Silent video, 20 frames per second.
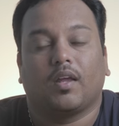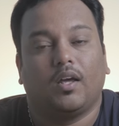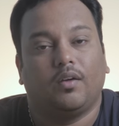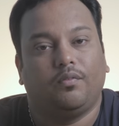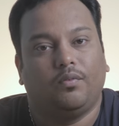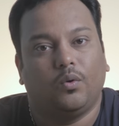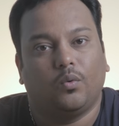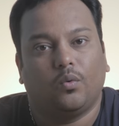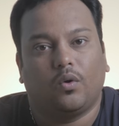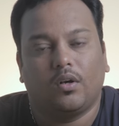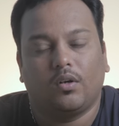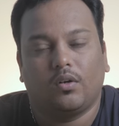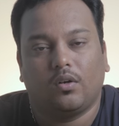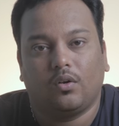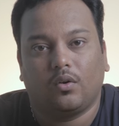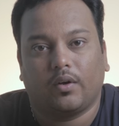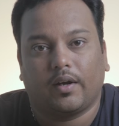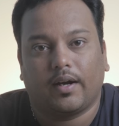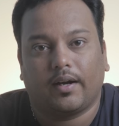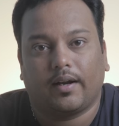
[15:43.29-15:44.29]
If you want to
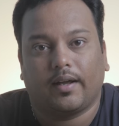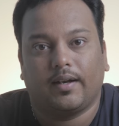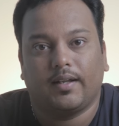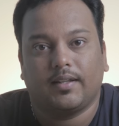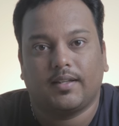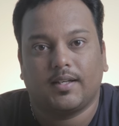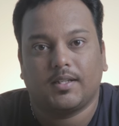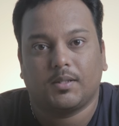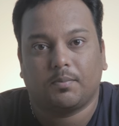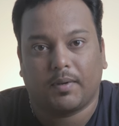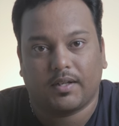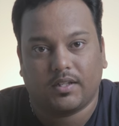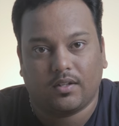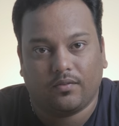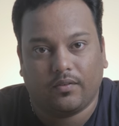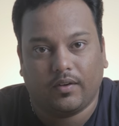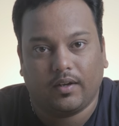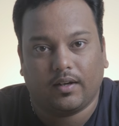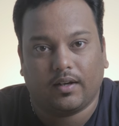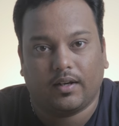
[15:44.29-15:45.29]
look at anything
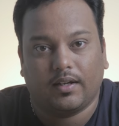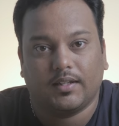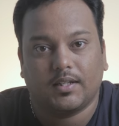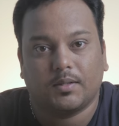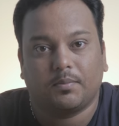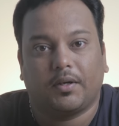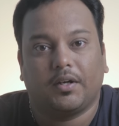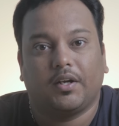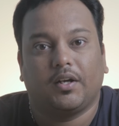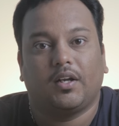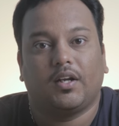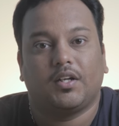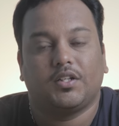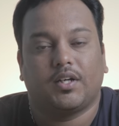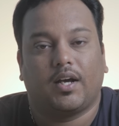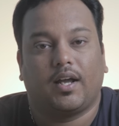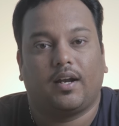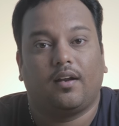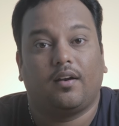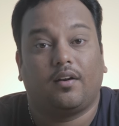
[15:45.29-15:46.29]
specific in this particular
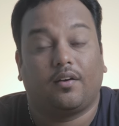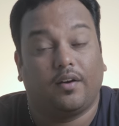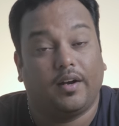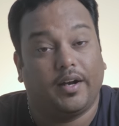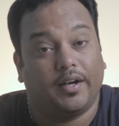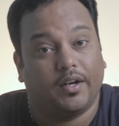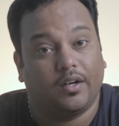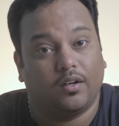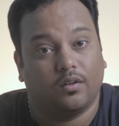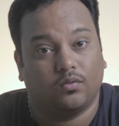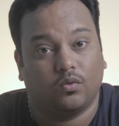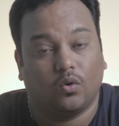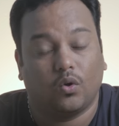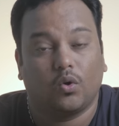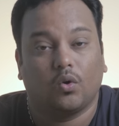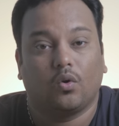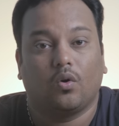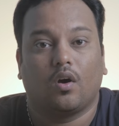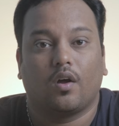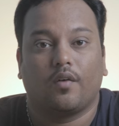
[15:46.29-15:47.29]
channel related to
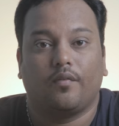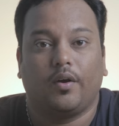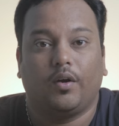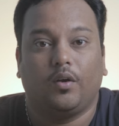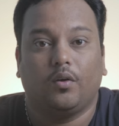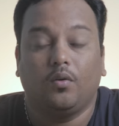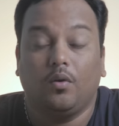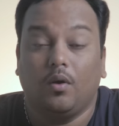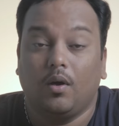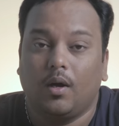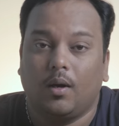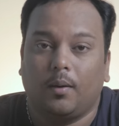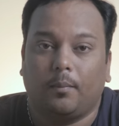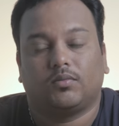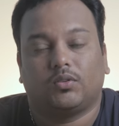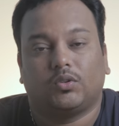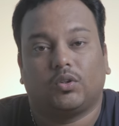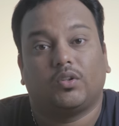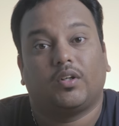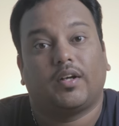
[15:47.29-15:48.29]
photo or video,
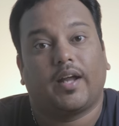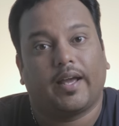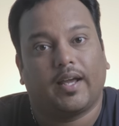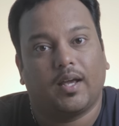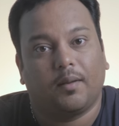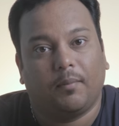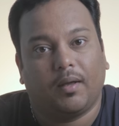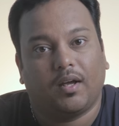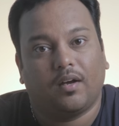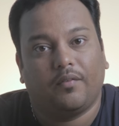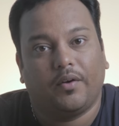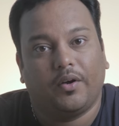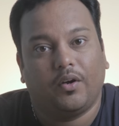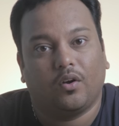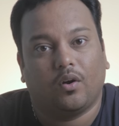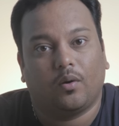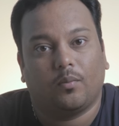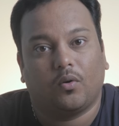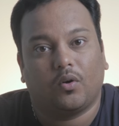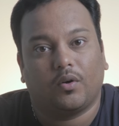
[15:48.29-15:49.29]
so that I can make a
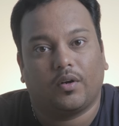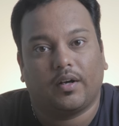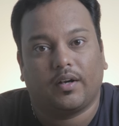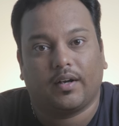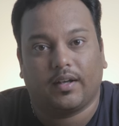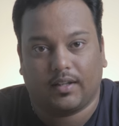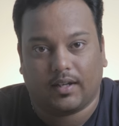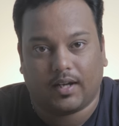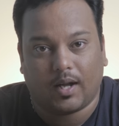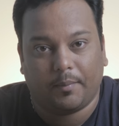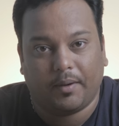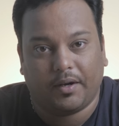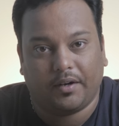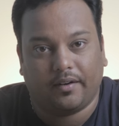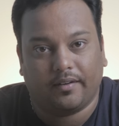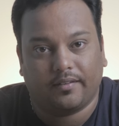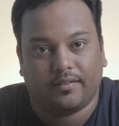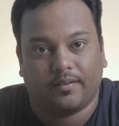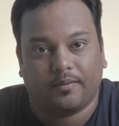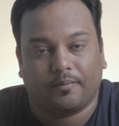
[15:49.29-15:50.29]
video about it in the coming
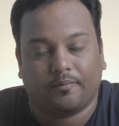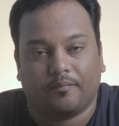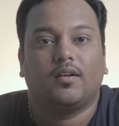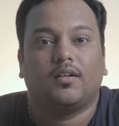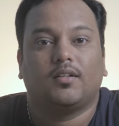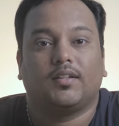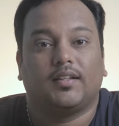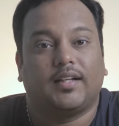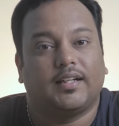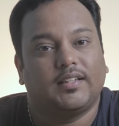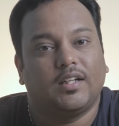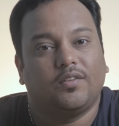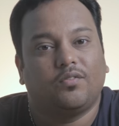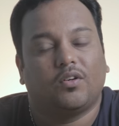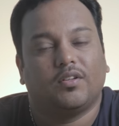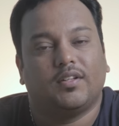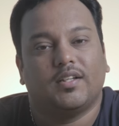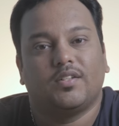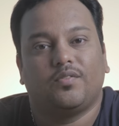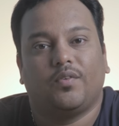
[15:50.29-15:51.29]
days. So that's it
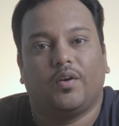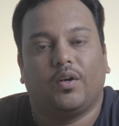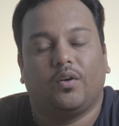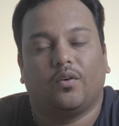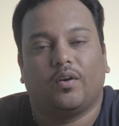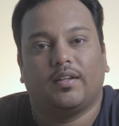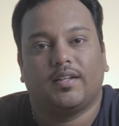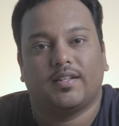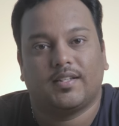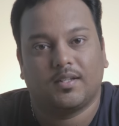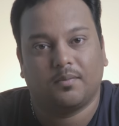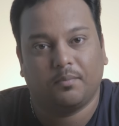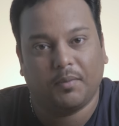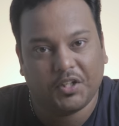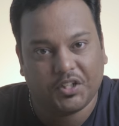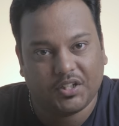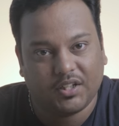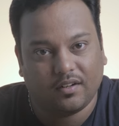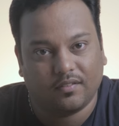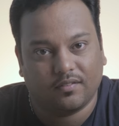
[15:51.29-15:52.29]
for this video, and this is
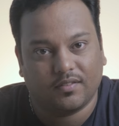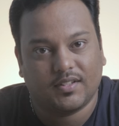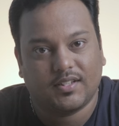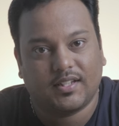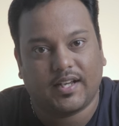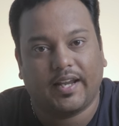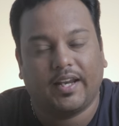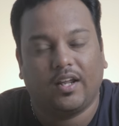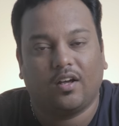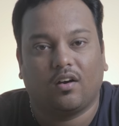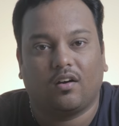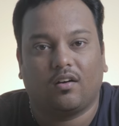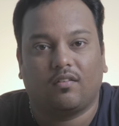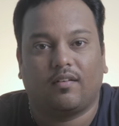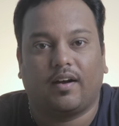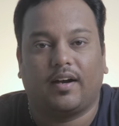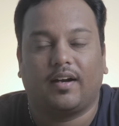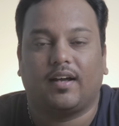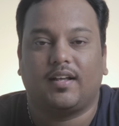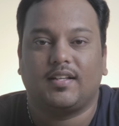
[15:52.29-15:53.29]
me, Shiv, signing
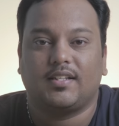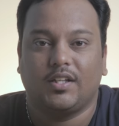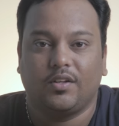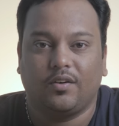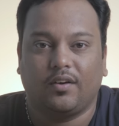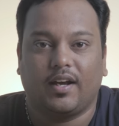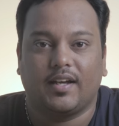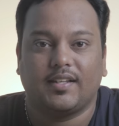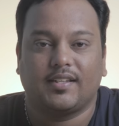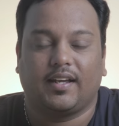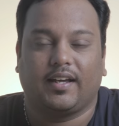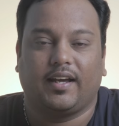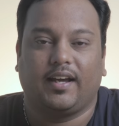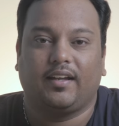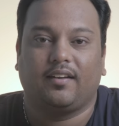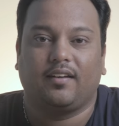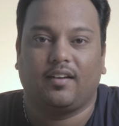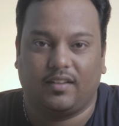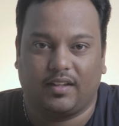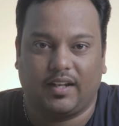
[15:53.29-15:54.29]
off, and I'll see you guys
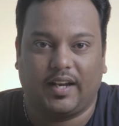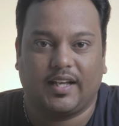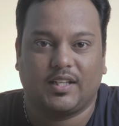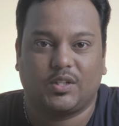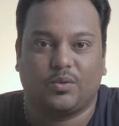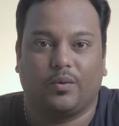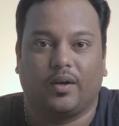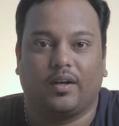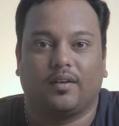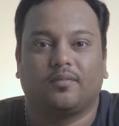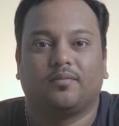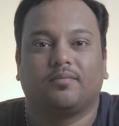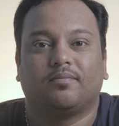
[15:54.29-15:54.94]
again in the next one.